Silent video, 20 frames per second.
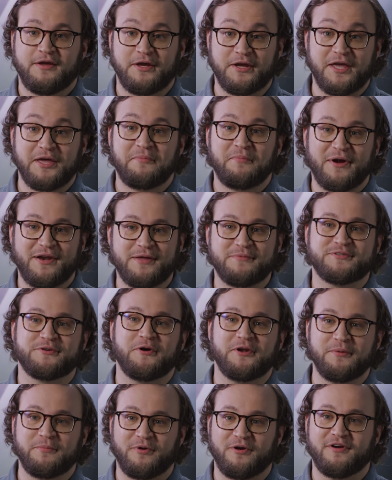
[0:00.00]
Again, my name's
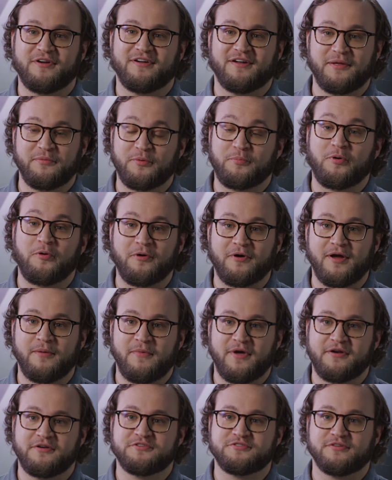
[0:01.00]
Cody Bird, and I'm the Program
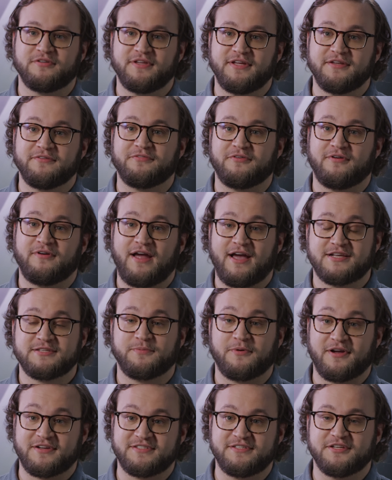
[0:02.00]
Manager Lead for
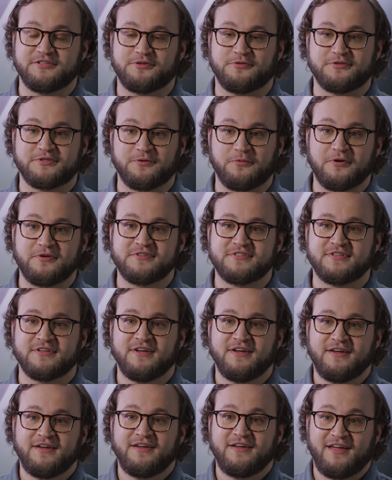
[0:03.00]
Xbox Digital Stores.
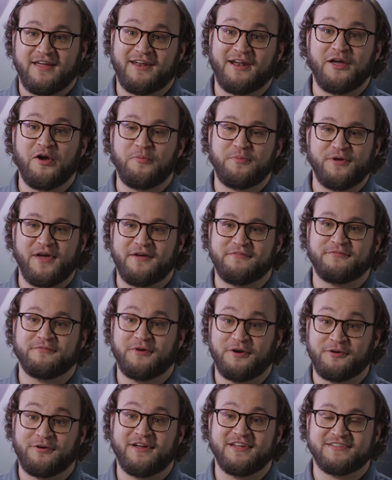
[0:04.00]
And I hope you
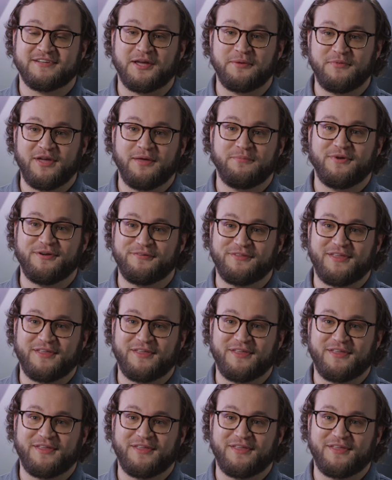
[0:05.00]
have a great time gaming